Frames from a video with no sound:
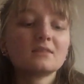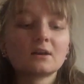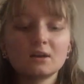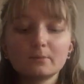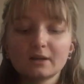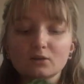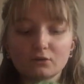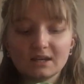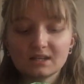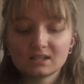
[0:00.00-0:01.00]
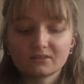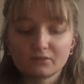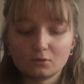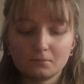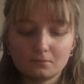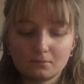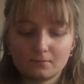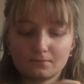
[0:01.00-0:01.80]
They're a little bit creased from